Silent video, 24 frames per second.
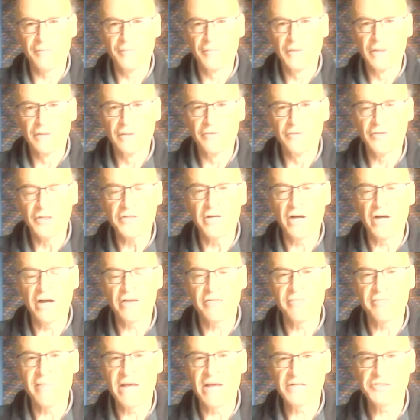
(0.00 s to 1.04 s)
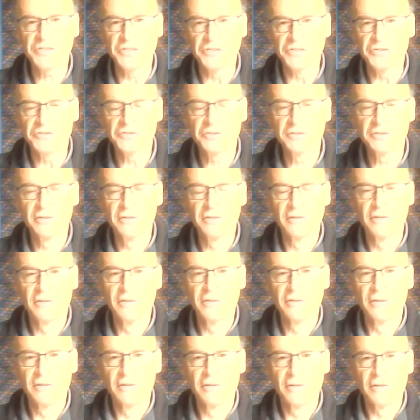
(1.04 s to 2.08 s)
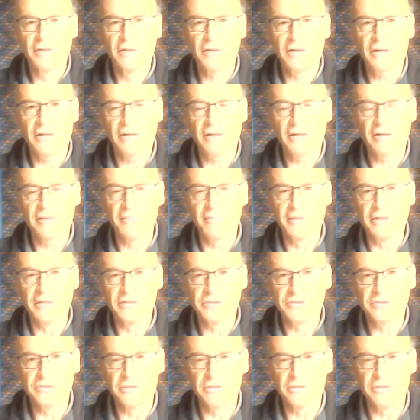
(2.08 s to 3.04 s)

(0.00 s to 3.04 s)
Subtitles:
deny the message, because